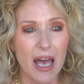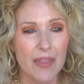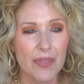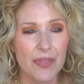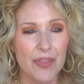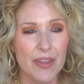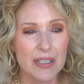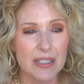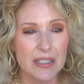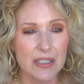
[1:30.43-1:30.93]

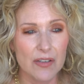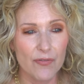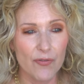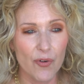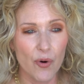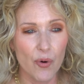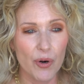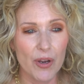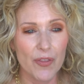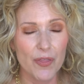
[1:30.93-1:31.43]
the
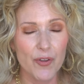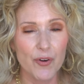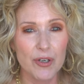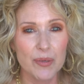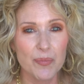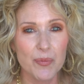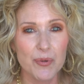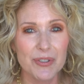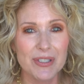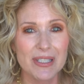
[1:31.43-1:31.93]
Sephora
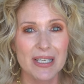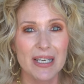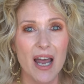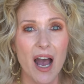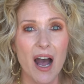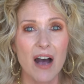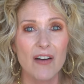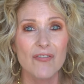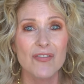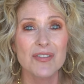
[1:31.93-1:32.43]
30%
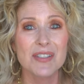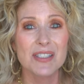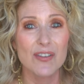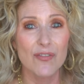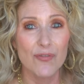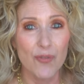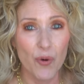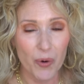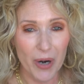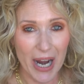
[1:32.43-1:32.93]
off
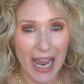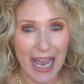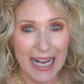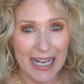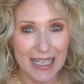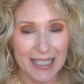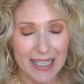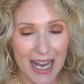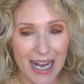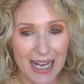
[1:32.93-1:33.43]
Sephora
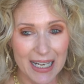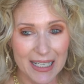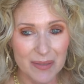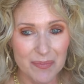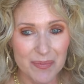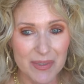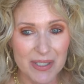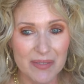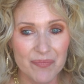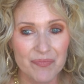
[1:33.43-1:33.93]

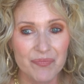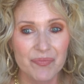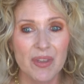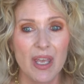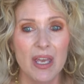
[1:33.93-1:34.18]
items,